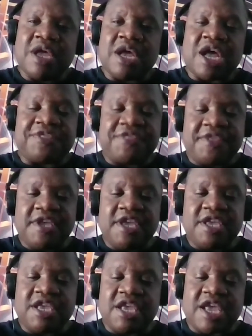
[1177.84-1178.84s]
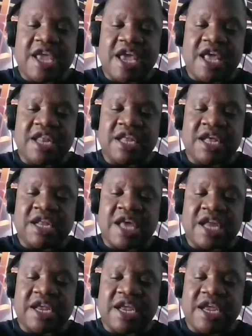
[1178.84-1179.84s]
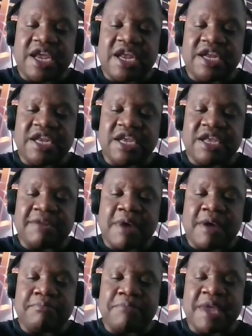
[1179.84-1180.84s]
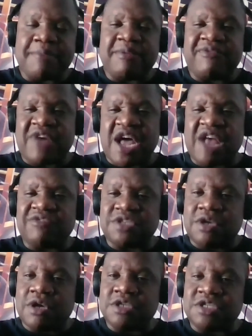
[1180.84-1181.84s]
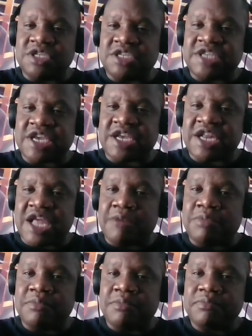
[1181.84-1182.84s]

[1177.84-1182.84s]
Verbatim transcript: I think he had a lot of handing in about maybe 5 songs in the 2nd album.